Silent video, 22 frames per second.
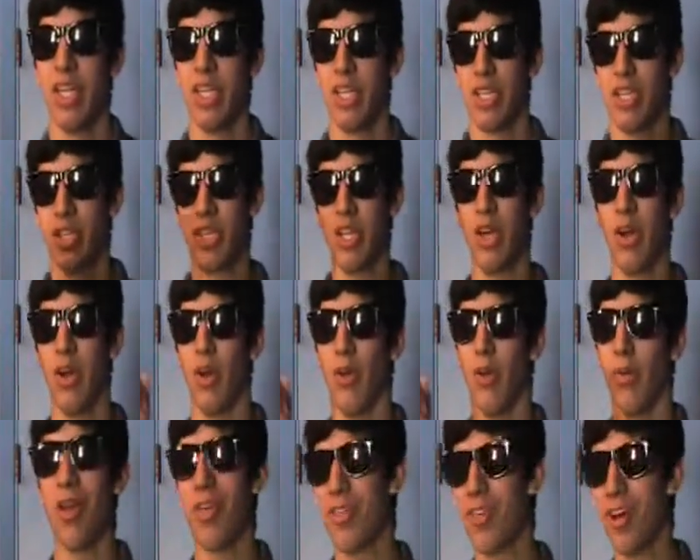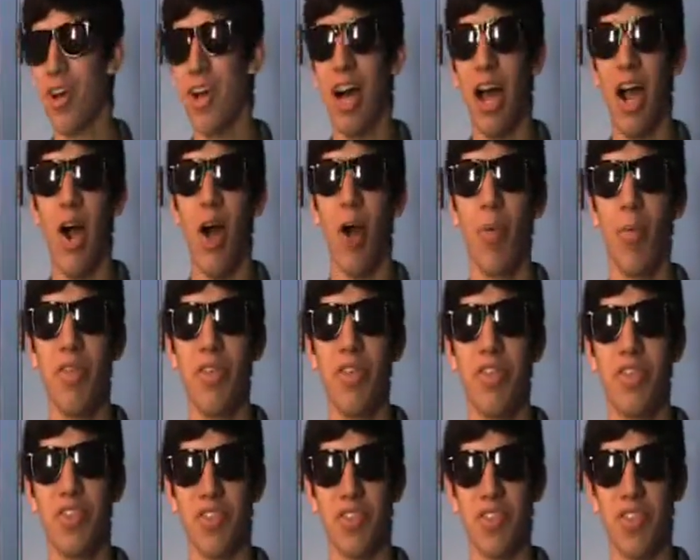So, Martha, I hope
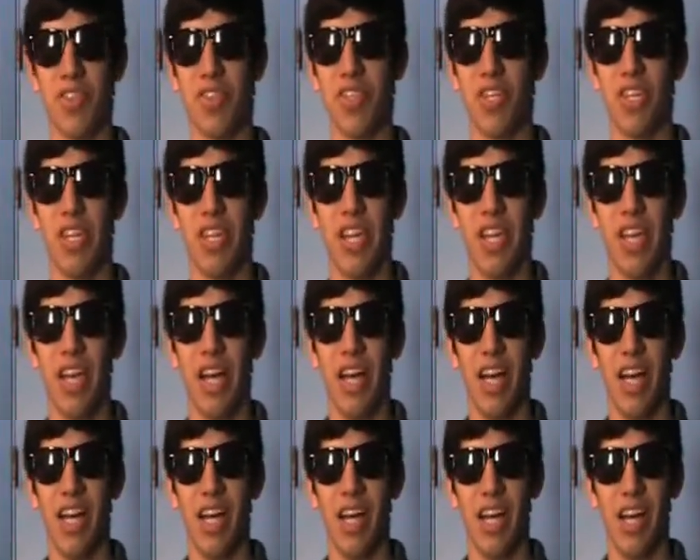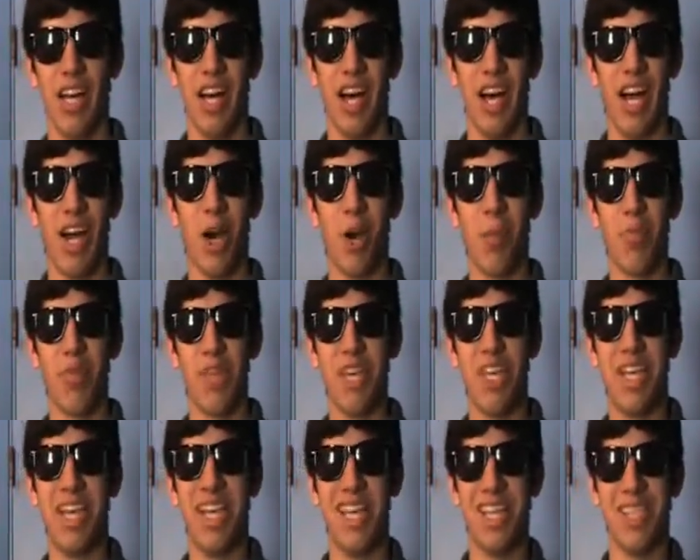this is... I hope
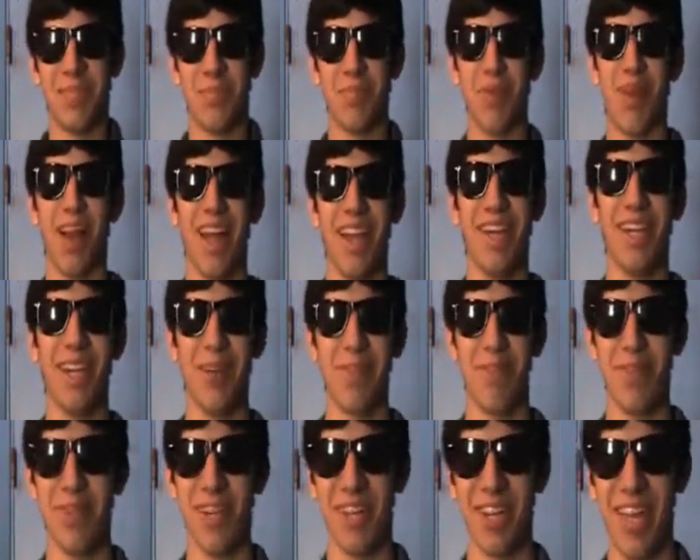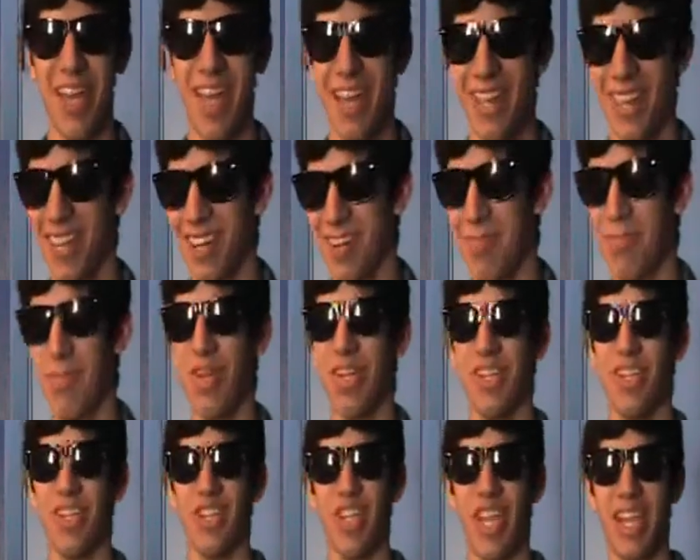this has brightened up your day a little
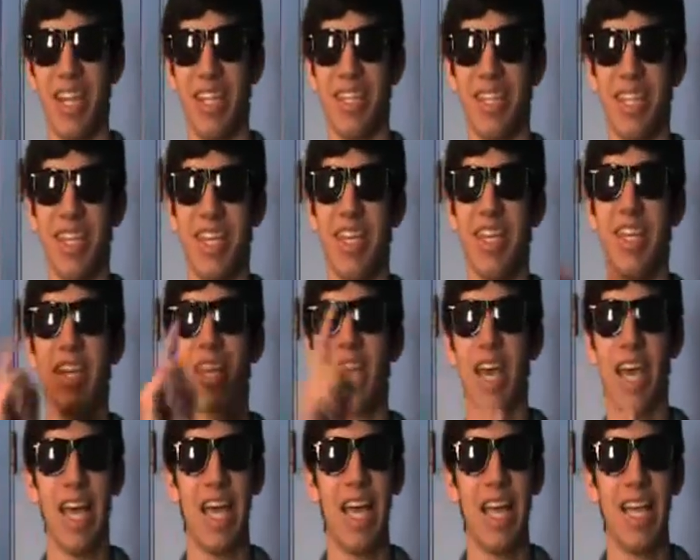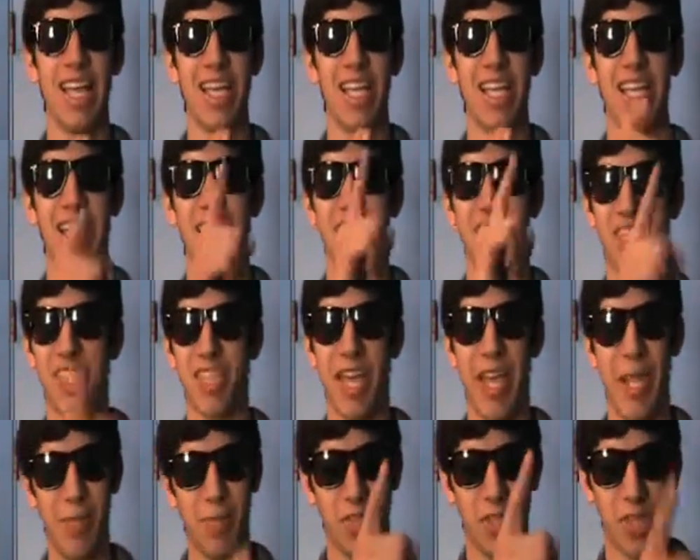bit. JT,
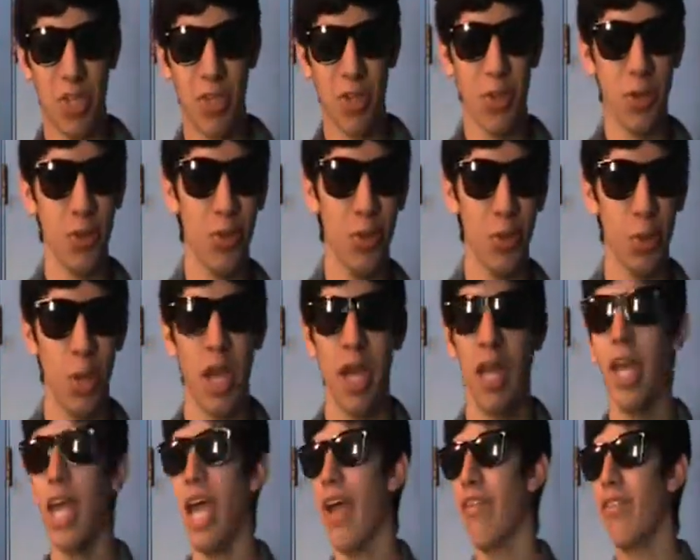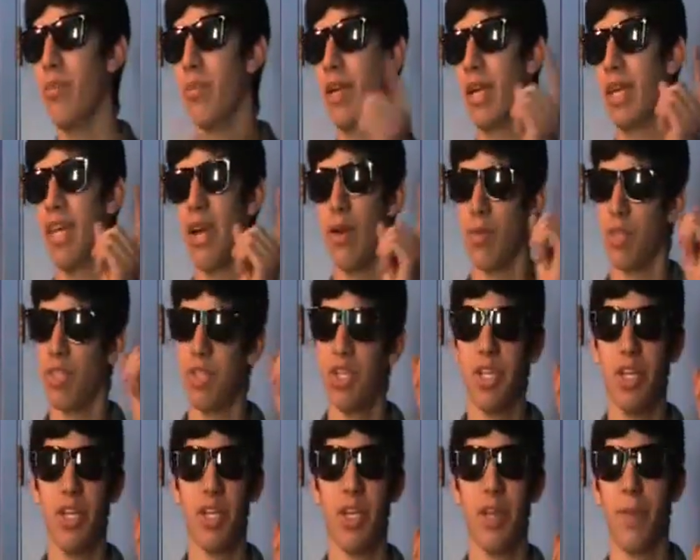same to you. Everybody that
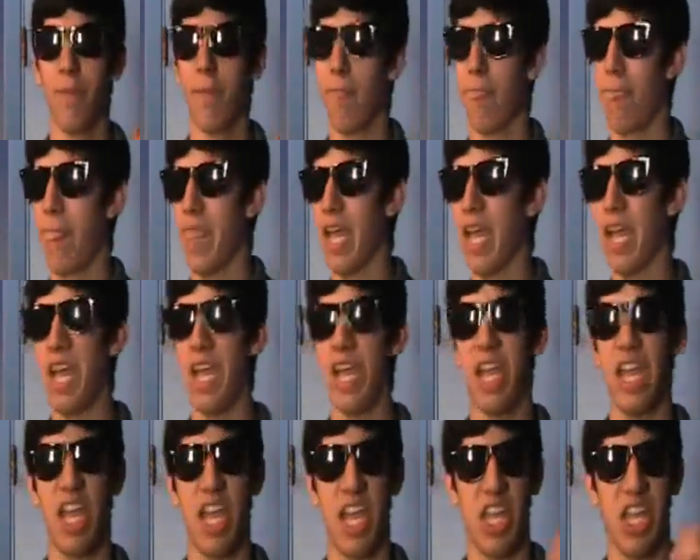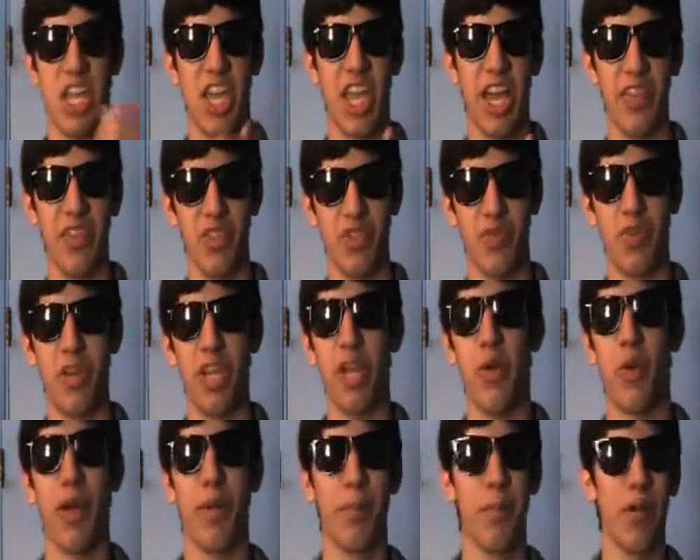was in Kelly's
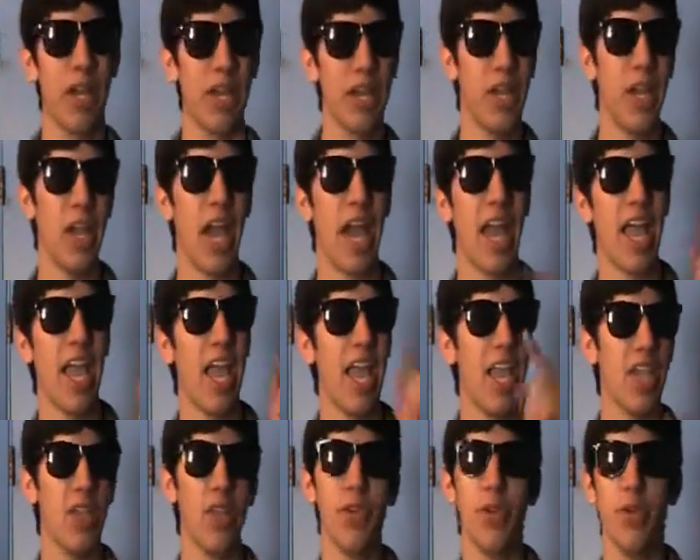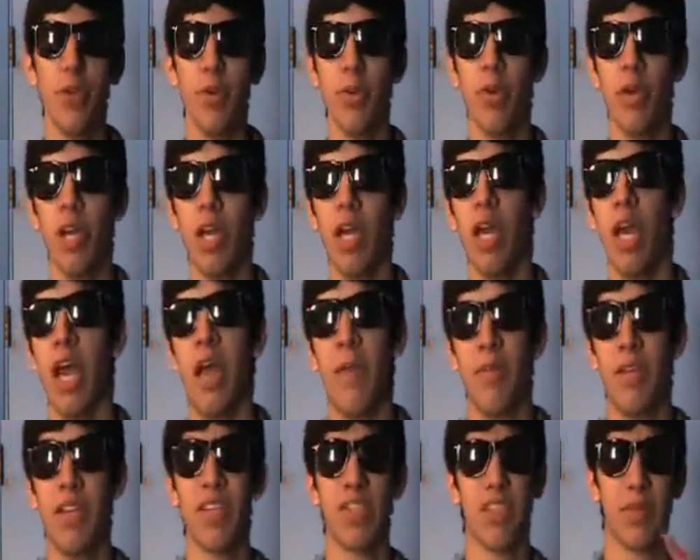video on Monday, I hate you
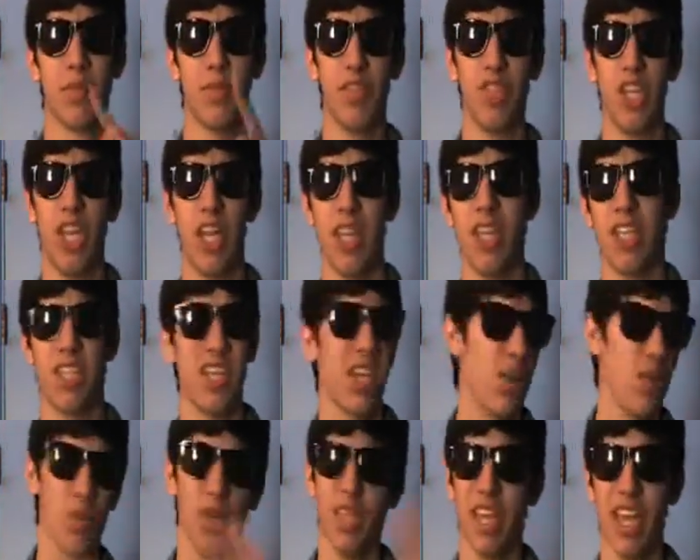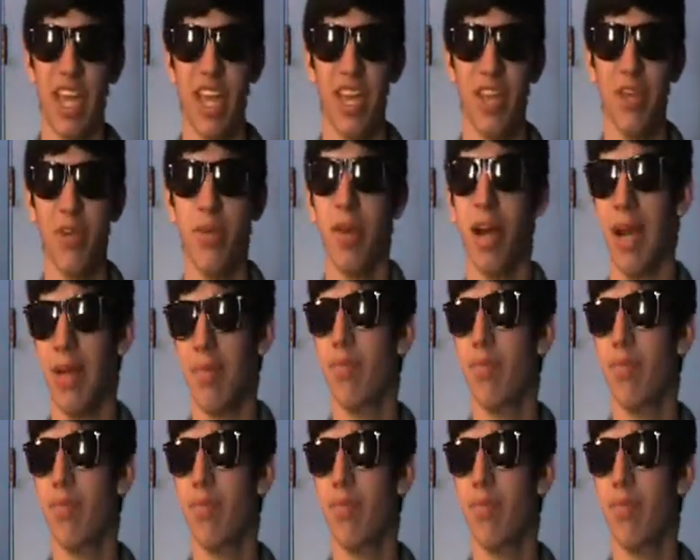because I'm jealous. I don't really hate you.